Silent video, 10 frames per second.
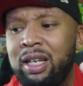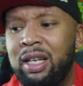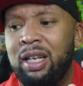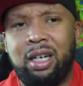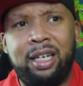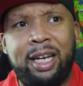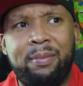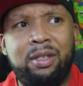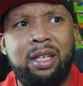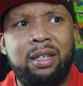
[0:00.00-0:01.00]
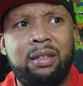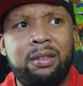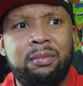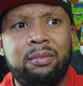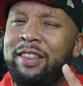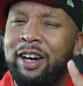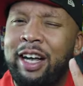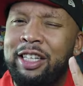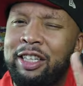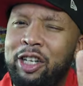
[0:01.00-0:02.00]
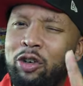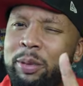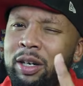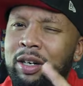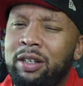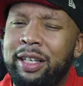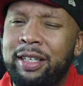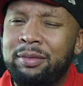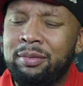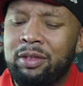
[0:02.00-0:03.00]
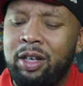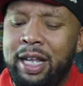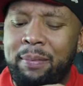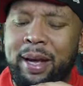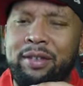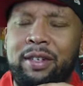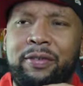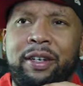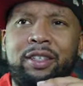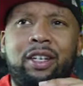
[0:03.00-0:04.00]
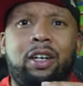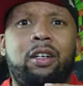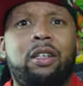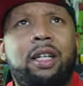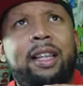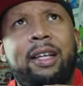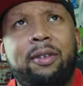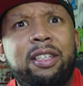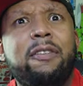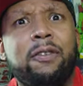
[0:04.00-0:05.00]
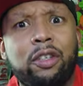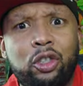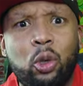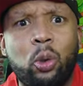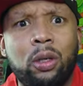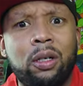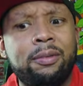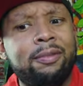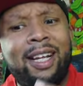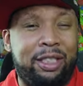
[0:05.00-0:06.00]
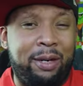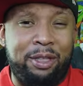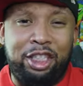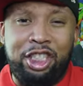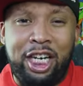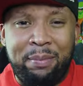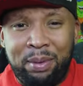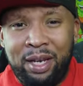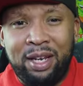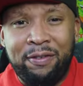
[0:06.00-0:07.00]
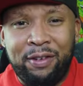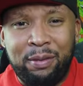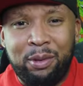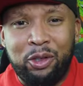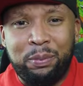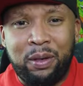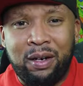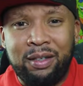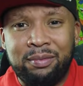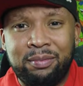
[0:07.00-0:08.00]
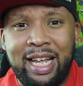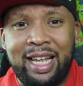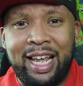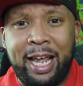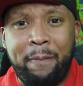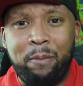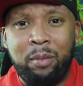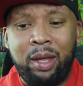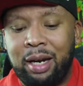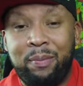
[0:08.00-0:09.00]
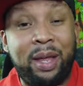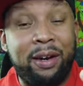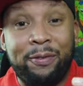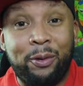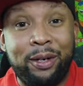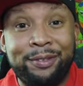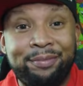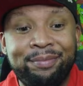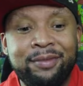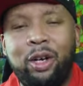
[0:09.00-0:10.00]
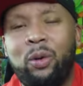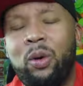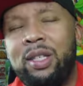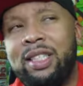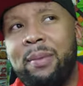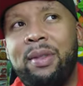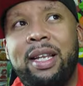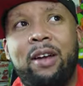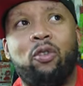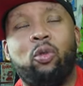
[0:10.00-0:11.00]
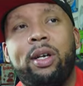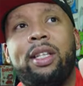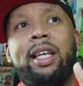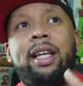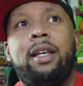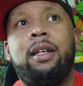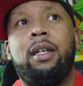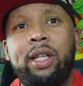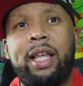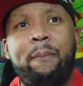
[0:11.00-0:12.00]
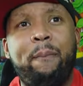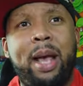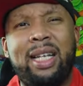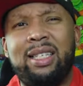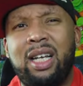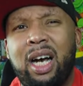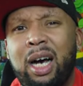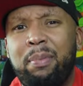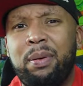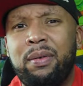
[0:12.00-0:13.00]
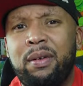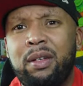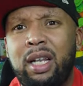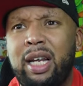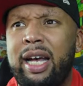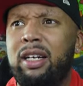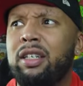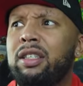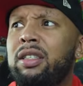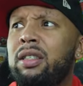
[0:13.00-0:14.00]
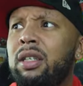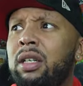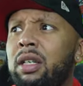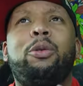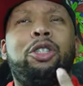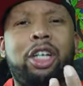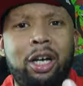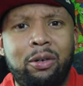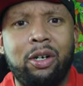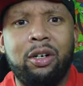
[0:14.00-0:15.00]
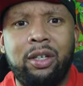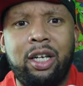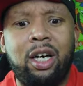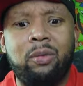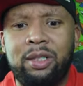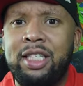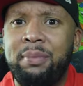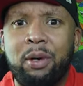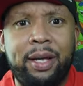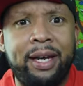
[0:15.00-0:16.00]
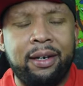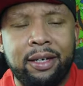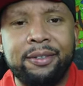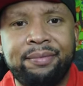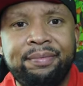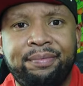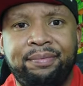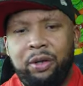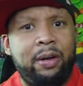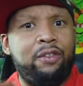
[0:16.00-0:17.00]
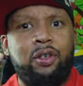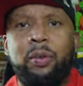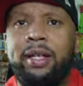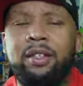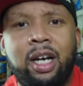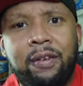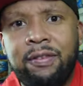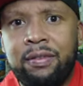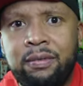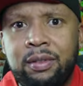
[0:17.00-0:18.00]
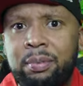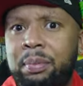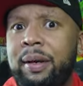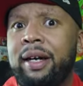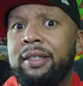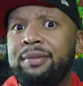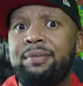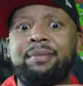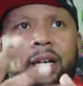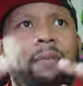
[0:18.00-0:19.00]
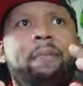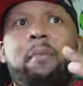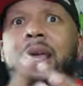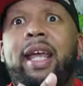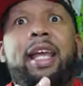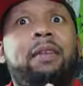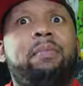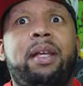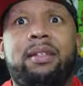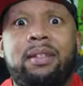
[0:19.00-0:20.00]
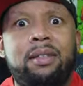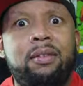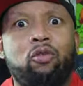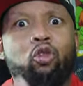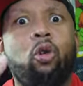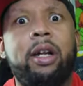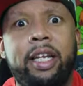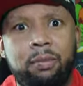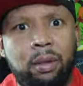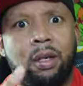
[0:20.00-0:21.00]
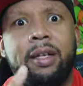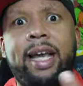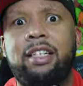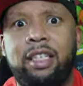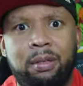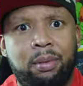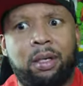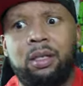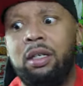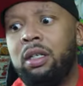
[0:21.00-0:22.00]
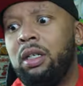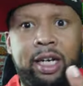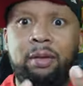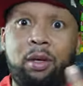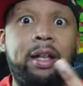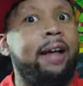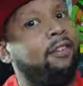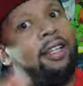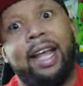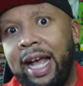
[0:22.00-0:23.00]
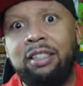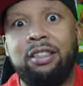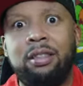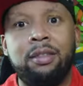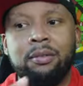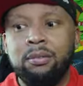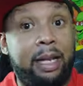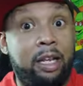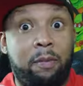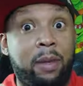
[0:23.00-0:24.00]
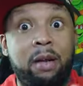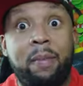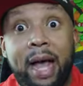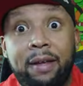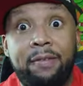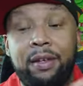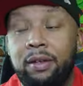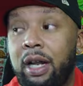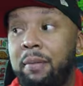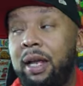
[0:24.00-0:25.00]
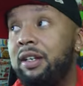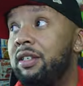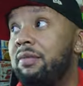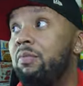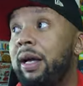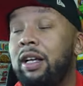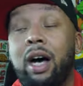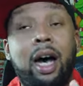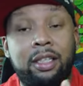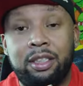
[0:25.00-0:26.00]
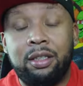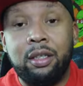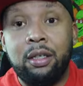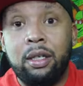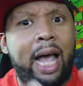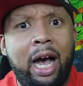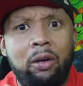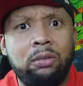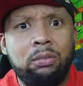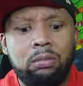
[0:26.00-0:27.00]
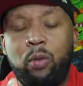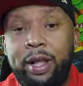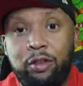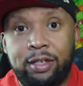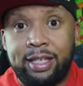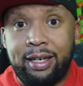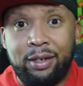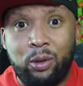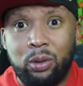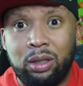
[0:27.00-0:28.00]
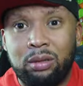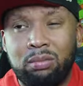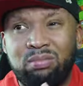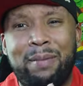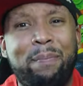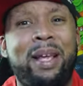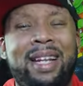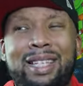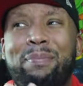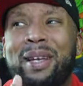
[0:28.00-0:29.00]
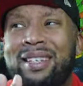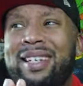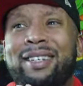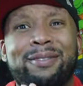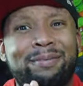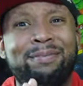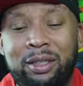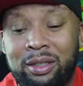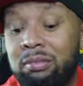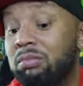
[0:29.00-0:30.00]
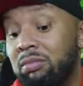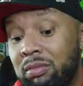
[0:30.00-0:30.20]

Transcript: and Tashaun Gipson got there a little bit early on that pass interference call. I think it was in the first quarter. It was it was chippy for the most part in that game, and I'm there for it. You know, something that really really messed up the Niners' mojo early on was Deebo getting hurt. When you have two weeks off to prepare, one of your main pieces, running the ball, catching the ball, running the ball after the catch, somebody that could be in the backfield. I mean, just my gosh, goes out midway through the second quarter. That's a big. That's a big deal. Which